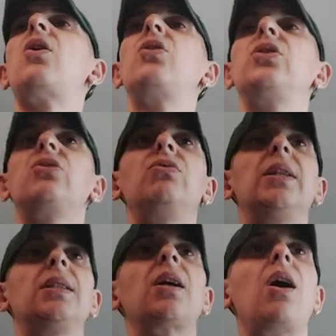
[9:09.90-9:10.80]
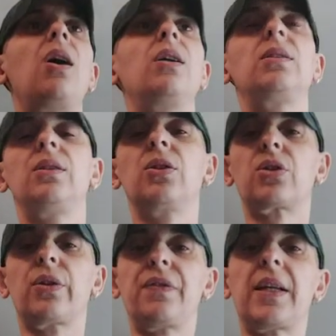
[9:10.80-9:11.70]
oh, you're a retard and
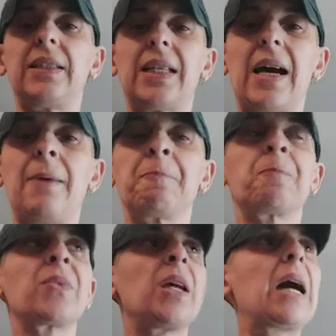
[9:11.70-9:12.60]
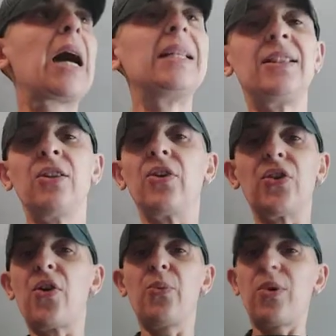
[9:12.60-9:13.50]
stuff like that, I did not
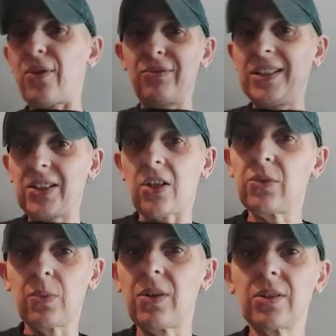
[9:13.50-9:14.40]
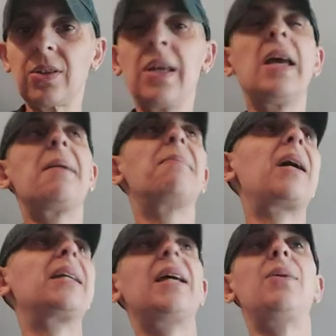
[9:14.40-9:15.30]
know what a retard was.
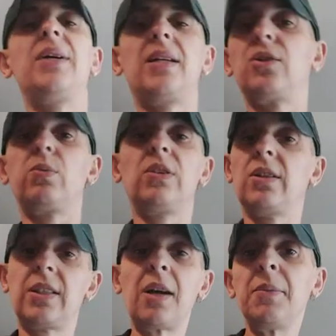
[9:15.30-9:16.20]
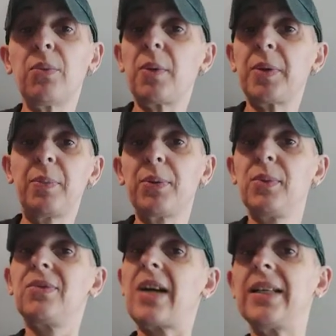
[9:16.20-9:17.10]
My care workers would not tell me what people
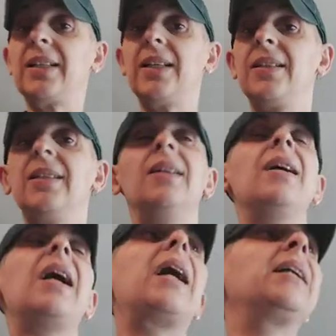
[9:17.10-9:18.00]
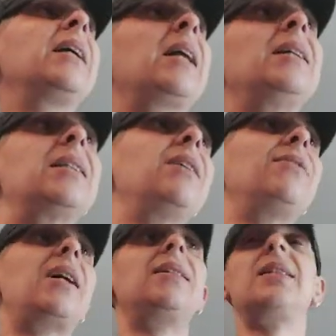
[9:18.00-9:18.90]
were writing. And then I
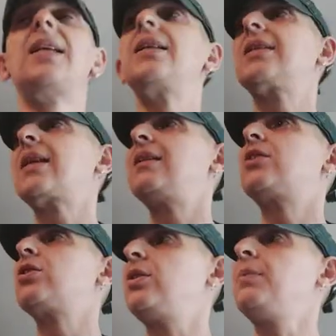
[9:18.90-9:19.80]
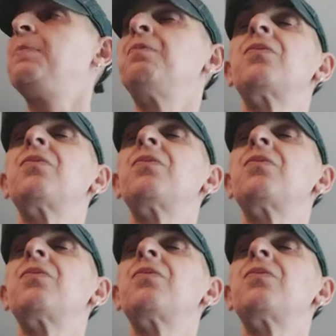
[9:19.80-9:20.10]
turned around and I said to them,